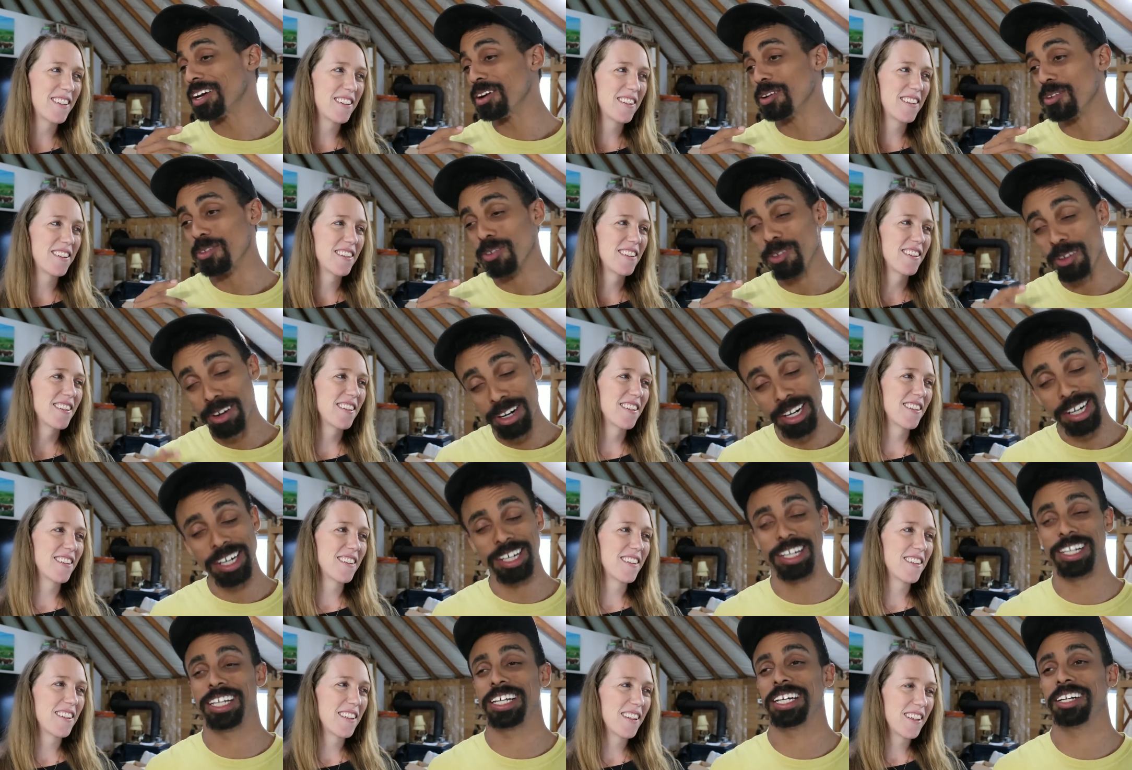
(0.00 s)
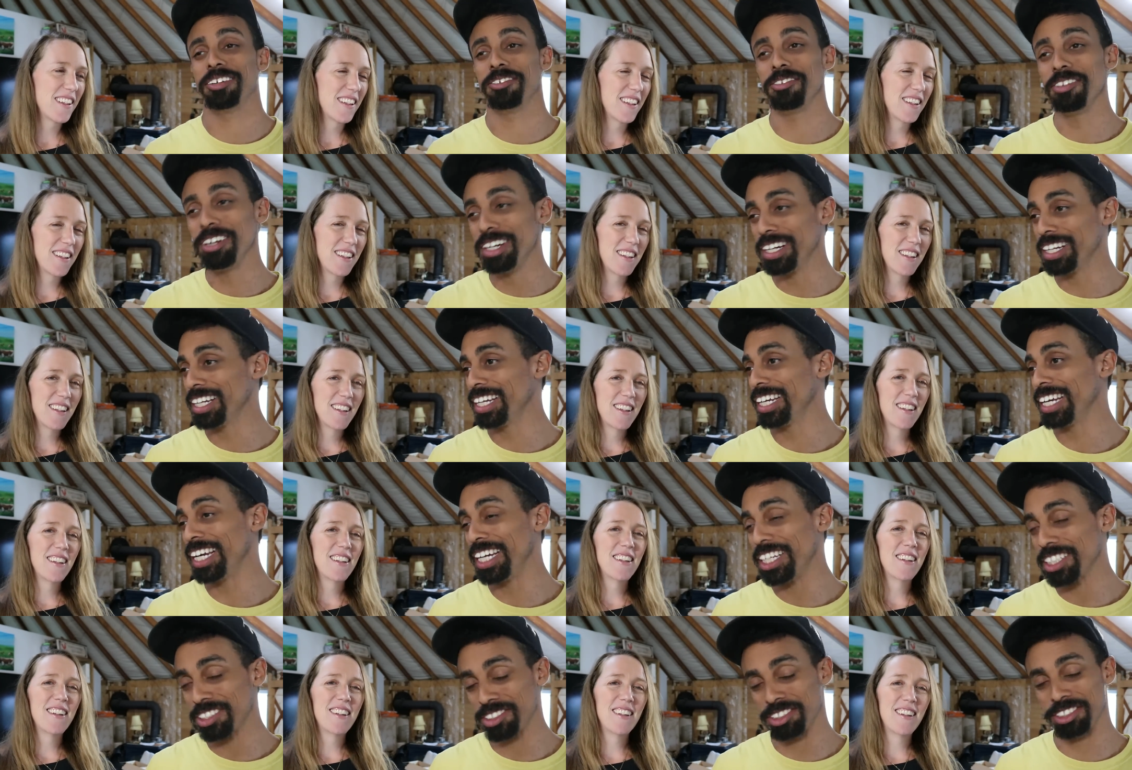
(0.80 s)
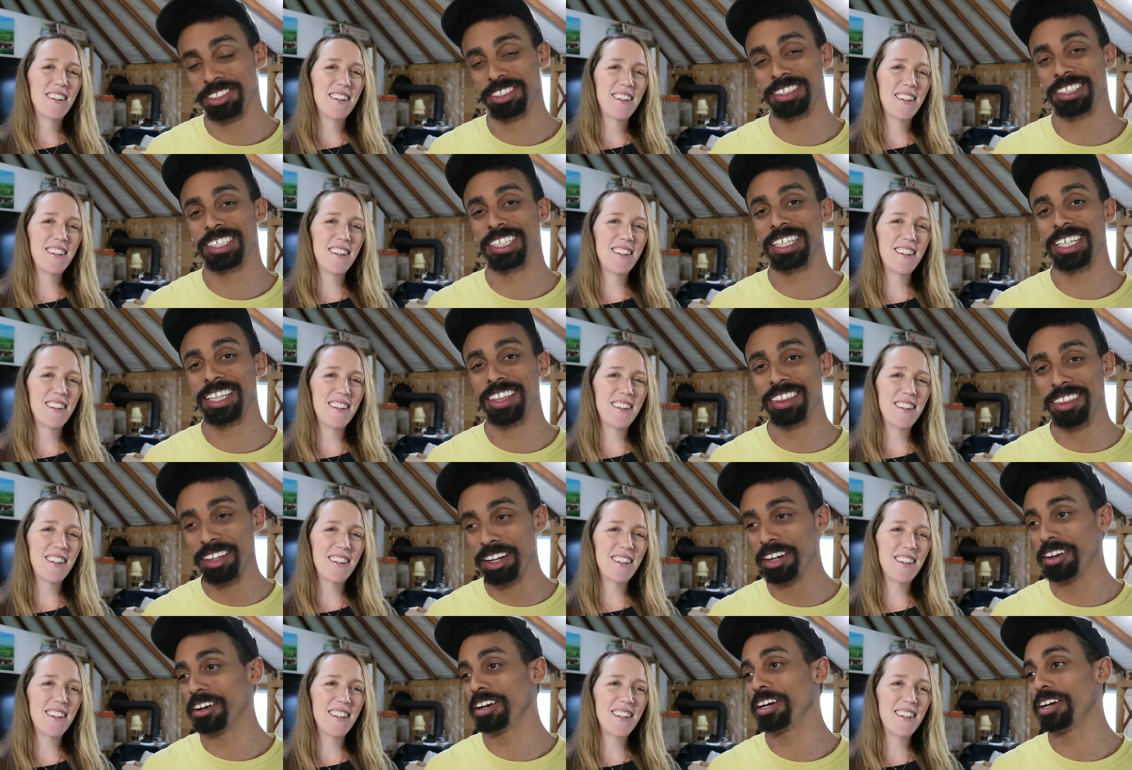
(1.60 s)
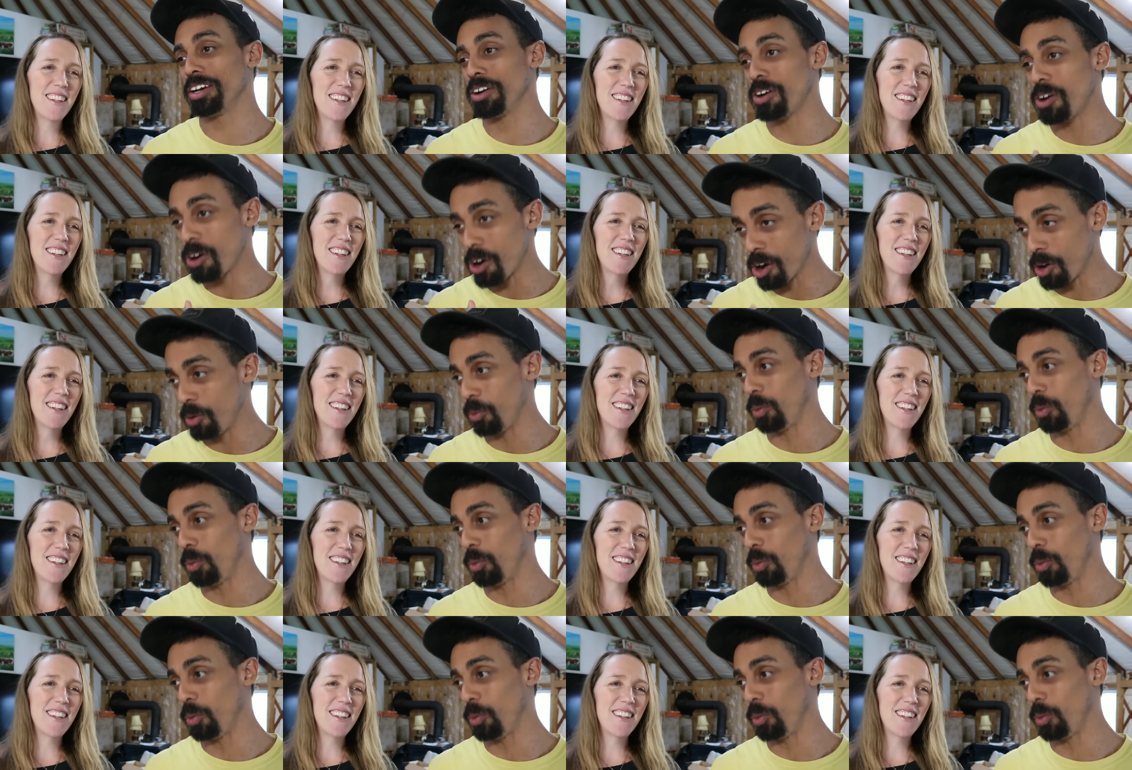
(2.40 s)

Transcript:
Speaker 1: a really, really interesting theory on